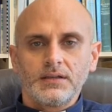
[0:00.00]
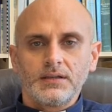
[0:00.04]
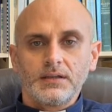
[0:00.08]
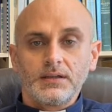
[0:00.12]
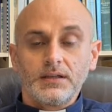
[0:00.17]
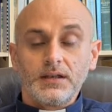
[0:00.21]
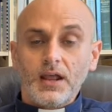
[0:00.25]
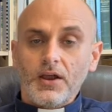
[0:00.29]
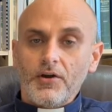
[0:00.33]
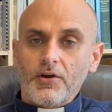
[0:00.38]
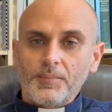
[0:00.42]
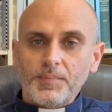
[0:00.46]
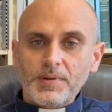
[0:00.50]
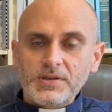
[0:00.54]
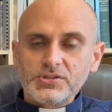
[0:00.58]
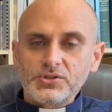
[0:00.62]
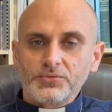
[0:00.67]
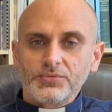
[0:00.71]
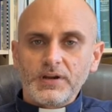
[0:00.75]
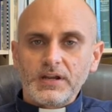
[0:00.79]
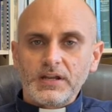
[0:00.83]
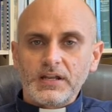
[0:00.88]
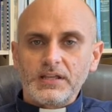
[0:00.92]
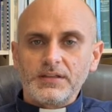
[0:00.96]
In our epistle
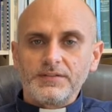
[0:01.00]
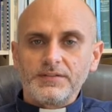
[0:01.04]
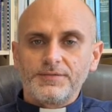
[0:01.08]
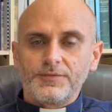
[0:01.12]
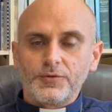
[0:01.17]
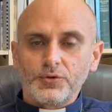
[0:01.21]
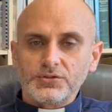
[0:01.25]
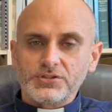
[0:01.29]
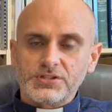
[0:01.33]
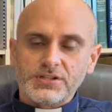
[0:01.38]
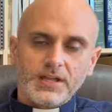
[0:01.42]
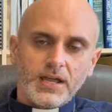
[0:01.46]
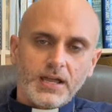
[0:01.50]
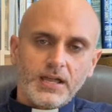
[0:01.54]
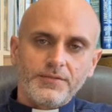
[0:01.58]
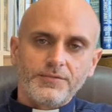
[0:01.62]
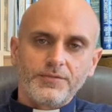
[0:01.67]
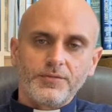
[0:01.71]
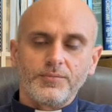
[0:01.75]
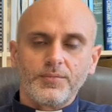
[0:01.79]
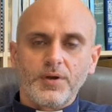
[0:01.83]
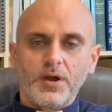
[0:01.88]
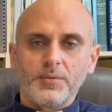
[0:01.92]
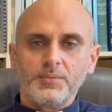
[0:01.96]
reading for today
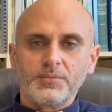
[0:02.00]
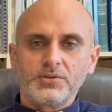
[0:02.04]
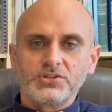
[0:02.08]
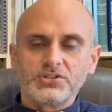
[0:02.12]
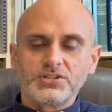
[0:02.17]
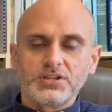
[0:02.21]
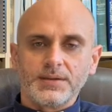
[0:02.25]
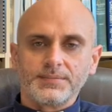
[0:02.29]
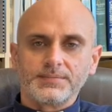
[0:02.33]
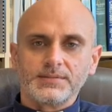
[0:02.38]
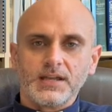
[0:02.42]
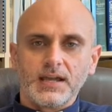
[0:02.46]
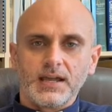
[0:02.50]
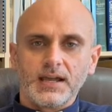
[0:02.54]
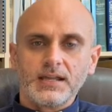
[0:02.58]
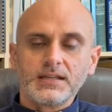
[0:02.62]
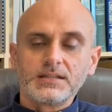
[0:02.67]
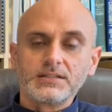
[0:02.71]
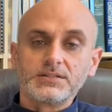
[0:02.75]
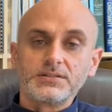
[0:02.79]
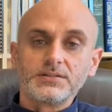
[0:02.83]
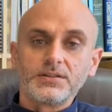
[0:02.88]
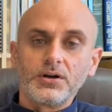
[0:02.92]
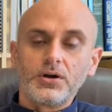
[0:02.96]
from Romans chapter
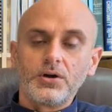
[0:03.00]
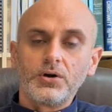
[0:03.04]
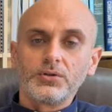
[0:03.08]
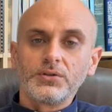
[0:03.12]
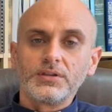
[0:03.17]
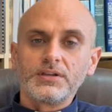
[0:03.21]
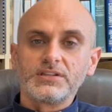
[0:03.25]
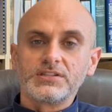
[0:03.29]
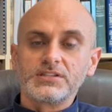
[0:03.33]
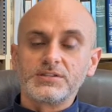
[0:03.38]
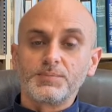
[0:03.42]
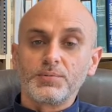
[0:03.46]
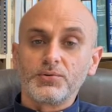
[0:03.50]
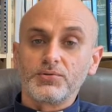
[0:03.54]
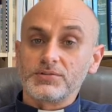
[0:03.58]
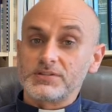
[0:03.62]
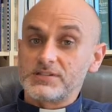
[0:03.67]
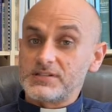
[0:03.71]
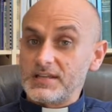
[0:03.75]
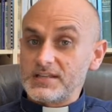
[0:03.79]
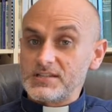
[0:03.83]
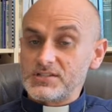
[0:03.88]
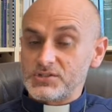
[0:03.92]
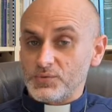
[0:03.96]
8, the Holy Spirit
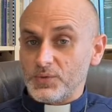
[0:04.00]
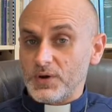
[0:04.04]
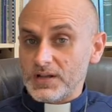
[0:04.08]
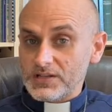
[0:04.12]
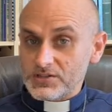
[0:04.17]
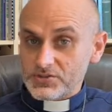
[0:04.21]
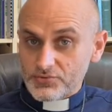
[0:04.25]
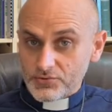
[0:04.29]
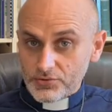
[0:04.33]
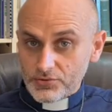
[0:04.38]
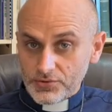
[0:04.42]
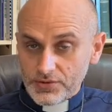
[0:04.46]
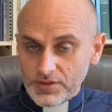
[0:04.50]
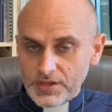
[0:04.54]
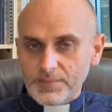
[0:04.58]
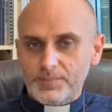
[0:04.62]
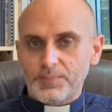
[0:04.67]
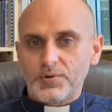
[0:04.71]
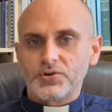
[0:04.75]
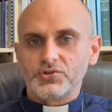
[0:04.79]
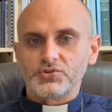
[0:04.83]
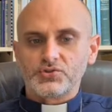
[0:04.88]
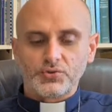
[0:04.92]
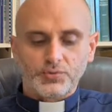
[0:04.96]
says to us through the
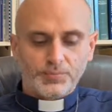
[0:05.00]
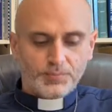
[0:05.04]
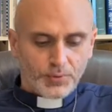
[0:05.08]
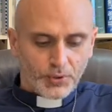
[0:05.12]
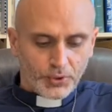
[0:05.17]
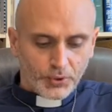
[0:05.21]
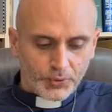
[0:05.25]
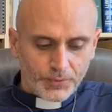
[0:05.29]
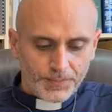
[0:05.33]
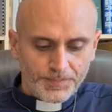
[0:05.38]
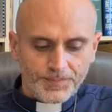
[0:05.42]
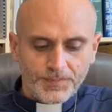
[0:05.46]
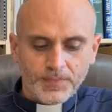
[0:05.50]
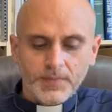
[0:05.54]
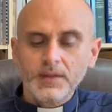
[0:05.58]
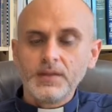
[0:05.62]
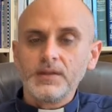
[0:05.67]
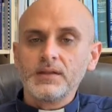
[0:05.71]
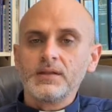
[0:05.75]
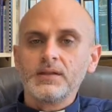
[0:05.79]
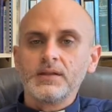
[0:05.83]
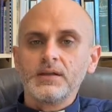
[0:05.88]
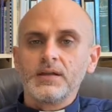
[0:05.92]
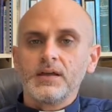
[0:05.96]
Apostle Paul
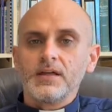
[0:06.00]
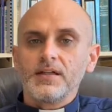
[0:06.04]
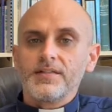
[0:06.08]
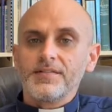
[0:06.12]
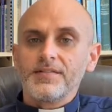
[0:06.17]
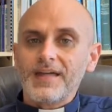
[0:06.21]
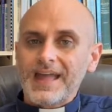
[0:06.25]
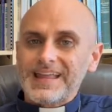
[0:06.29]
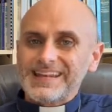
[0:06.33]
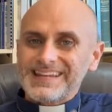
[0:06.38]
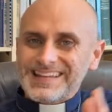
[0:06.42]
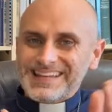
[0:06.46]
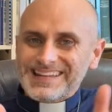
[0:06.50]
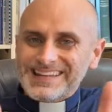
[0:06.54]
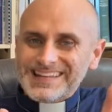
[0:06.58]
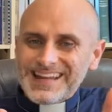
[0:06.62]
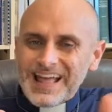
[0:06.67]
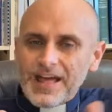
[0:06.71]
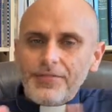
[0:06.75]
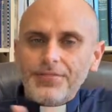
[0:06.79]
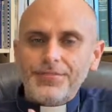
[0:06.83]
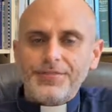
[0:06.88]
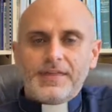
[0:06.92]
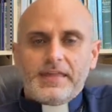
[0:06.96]
that
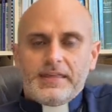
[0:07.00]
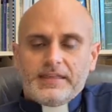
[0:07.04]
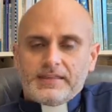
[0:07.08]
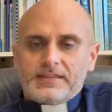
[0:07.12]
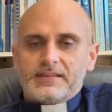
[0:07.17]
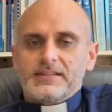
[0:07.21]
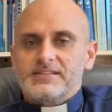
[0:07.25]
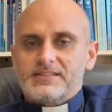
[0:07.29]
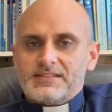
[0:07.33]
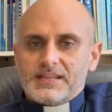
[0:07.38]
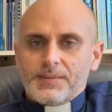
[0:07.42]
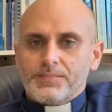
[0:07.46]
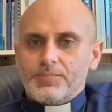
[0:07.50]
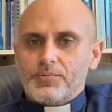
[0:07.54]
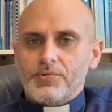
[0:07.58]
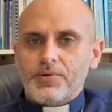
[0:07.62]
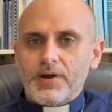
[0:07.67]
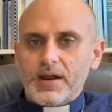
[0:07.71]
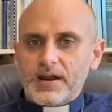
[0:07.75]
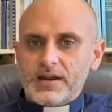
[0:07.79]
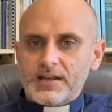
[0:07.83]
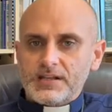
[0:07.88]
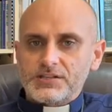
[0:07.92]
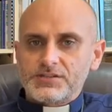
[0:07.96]
nothing can
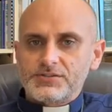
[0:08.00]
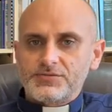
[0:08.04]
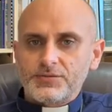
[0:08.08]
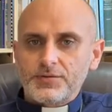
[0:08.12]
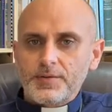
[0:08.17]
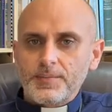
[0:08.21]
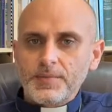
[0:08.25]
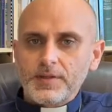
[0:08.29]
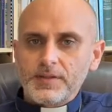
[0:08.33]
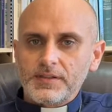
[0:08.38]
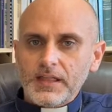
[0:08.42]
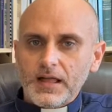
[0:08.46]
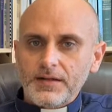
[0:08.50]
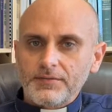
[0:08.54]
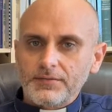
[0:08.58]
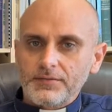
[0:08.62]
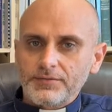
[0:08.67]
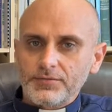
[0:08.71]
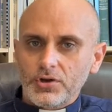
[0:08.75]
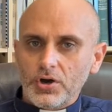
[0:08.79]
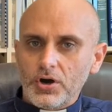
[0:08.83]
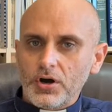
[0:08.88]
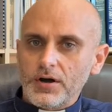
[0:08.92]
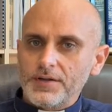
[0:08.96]
separate us from the love
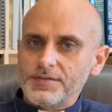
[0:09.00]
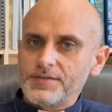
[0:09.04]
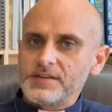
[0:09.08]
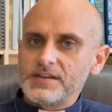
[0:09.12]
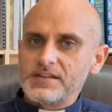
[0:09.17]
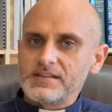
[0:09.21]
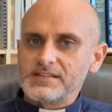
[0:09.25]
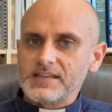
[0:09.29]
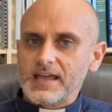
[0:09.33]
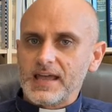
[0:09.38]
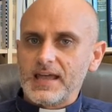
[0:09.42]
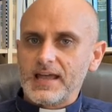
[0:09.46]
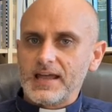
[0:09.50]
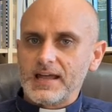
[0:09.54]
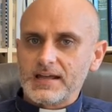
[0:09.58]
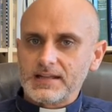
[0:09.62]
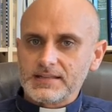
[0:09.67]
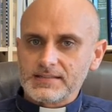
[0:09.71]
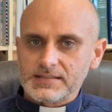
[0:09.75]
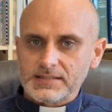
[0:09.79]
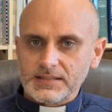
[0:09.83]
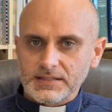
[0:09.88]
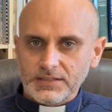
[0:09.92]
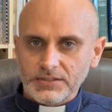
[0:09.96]
of God that is
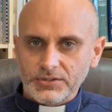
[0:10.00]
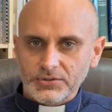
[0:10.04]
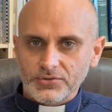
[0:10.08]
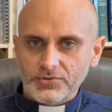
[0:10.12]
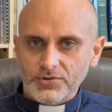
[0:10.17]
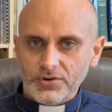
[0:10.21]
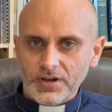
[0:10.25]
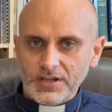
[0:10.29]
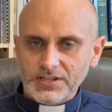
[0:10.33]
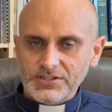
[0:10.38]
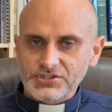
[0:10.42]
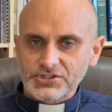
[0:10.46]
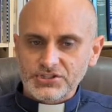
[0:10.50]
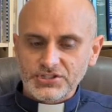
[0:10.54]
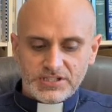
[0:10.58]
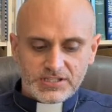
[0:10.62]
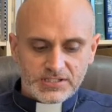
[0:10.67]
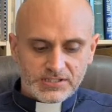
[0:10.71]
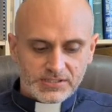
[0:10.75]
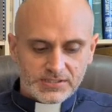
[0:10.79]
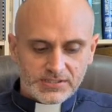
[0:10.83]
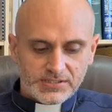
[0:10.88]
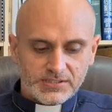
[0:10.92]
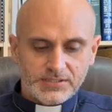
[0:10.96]
ours in Christ
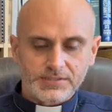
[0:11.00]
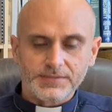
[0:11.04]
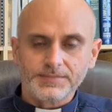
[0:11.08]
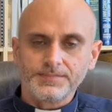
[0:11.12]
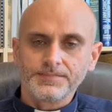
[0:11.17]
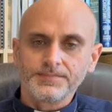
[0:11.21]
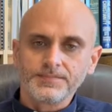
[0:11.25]
Jesus.